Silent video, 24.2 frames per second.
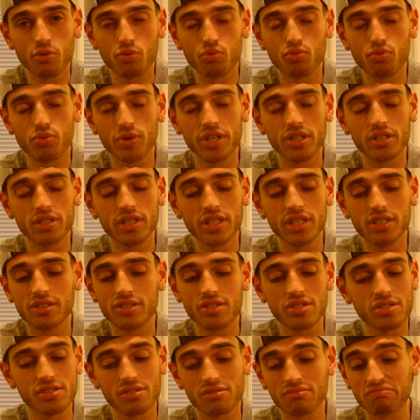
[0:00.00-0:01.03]
Really
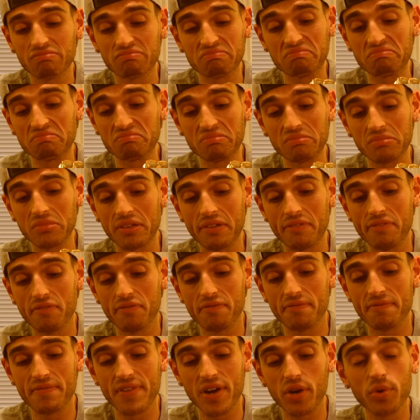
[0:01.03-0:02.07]
just
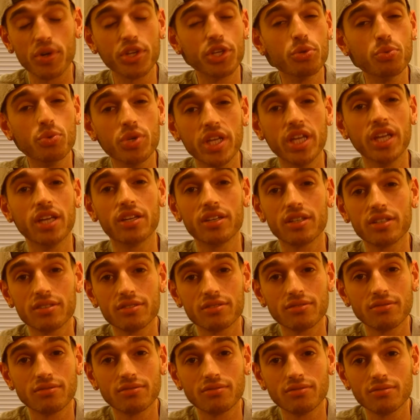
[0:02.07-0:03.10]
very unique,
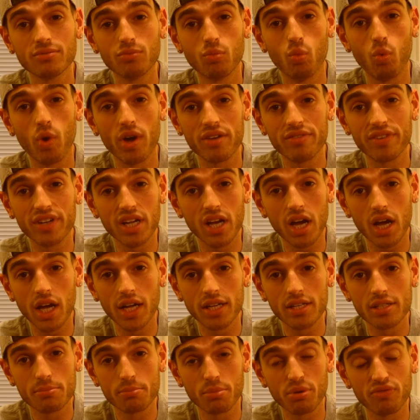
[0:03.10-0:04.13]
one of a
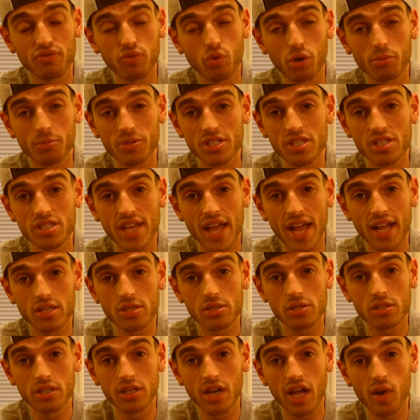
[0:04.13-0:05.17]
kind. Performance is
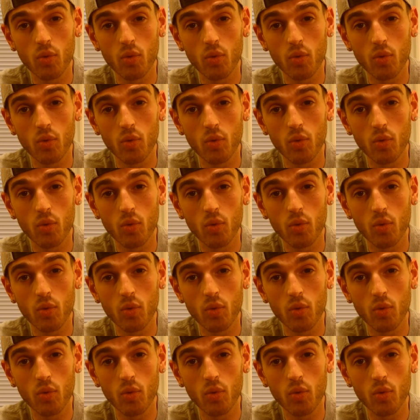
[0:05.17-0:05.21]
excellent.